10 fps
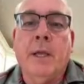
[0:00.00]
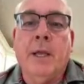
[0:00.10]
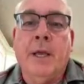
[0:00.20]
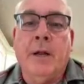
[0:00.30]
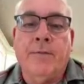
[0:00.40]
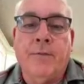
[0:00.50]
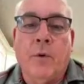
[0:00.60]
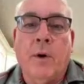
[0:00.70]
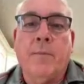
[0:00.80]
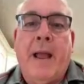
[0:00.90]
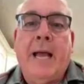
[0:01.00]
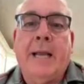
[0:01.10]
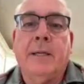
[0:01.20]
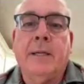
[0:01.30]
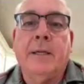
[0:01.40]
in a format
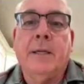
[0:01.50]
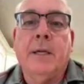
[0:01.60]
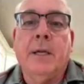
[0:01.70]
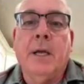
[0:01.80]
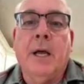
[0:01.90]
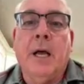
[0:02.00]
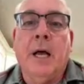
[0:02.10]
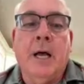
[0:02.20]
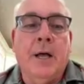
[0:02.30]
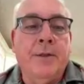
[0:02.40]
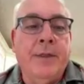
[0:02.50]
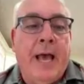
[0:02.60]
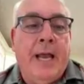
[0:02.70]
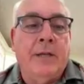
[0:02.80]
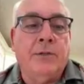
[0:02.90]

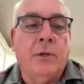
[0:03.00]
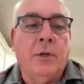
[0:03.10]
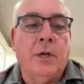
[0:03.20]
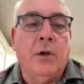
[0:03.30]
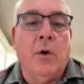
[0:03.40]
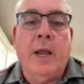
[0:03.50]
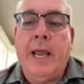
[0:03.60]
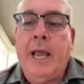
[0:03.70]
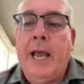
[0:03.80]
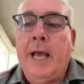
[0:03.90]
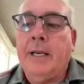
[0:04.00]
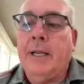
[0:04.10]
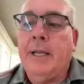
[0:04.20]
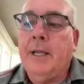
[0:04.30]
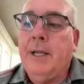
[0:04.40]
that is going to go ahead
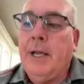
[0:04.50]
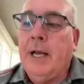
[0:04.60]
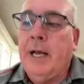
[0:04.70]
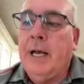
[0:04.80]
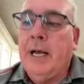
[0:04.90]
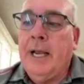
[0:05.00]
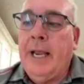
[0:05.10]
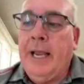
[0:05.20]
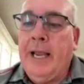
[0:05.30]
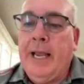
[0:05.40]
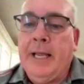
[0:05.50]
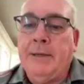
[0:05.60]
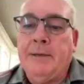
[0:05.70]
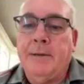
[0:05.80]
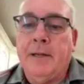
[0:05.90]

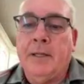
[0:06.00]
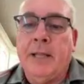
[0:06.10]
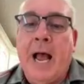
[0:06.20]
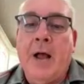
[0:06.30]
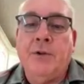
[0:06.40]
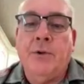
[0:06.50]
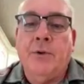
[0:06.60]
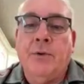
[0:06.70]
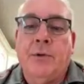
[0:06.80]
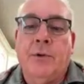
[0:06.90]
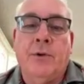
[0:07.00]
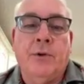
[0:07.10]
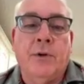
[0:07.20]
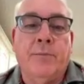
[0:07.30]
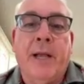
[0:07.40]
and allow you to do
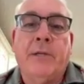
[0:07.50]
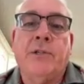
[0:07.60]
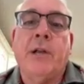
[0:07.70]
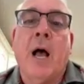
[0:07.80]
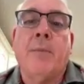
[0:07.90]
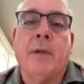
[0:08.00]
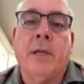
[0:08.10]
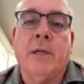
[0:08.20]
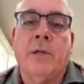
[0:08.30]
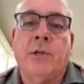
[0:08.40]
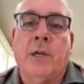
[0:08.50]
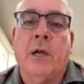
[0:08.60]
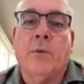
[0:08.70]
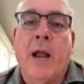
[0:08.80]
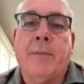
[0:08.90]
your best job of
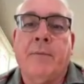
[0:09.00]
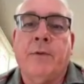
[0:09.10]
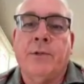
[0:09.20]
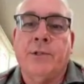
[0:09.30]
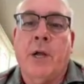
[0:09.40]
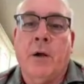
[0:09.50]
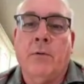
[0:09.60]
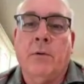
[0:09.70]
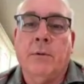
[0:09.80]
conditioning a rabbit for show.